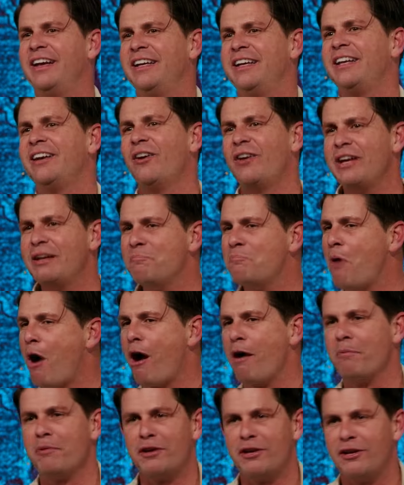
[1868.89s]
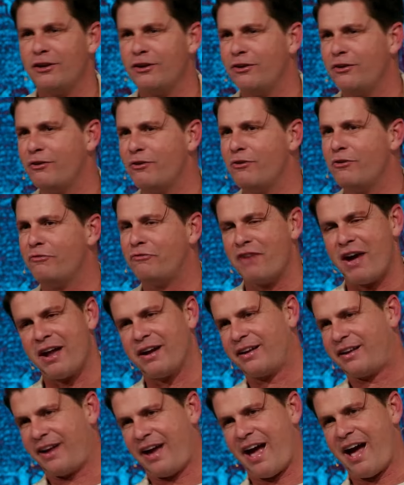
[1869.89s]
you know, eating barbecue,
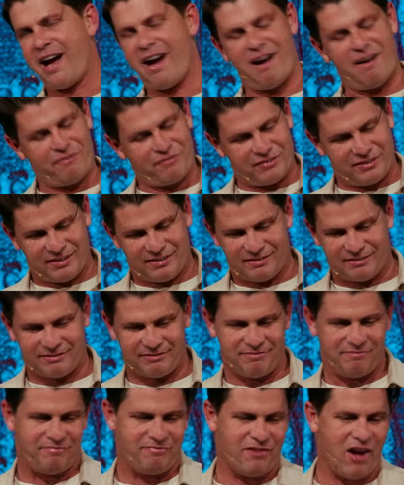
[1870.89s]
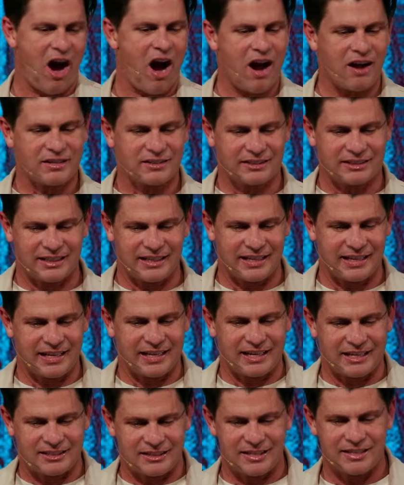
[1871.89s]
fatted calf and oxen,
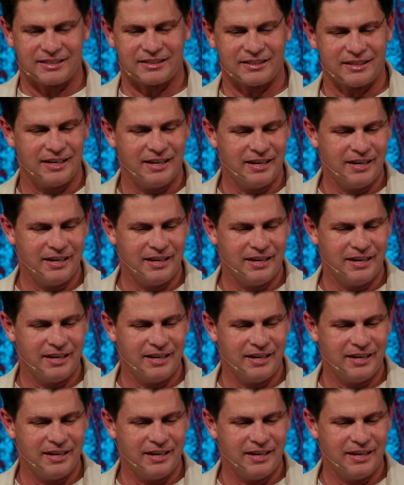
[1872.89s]
and just,